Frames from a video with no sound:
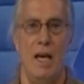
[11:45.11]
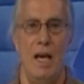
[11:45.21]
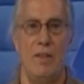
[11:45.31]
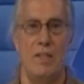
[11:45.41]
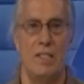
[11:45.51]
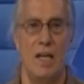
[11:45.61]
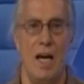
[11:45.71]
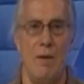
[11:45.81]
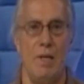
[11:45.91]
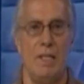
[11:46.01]
and that the
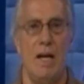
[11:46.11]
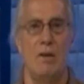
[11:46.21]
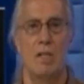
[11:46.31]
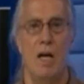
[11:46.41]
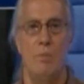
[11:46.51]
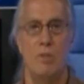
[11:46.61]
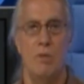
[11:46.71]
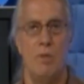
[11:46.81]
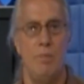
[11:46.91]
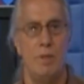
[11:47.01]
time had now come to
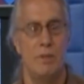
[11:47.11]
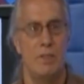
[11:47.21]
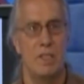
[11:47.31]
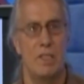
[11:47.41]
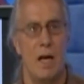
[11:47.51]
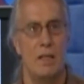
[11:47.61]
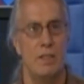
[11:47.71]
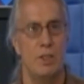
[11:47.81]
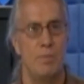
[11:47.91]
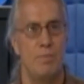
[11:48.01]
rebuild this
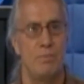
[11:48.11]
knowledge.